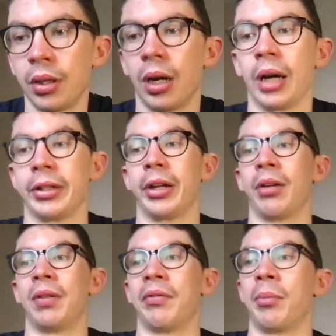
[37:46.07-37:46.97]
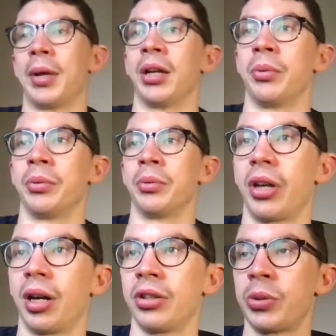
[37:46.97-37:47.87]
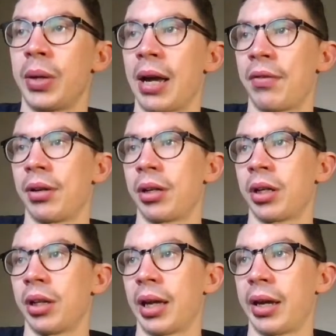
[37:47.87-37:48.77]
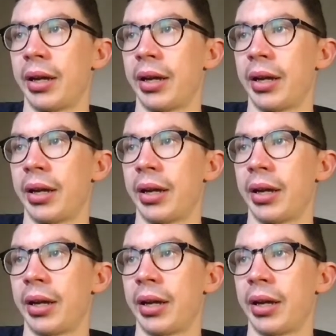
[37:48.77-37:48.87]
I don't know if Livramento will start. Should we have a look at that?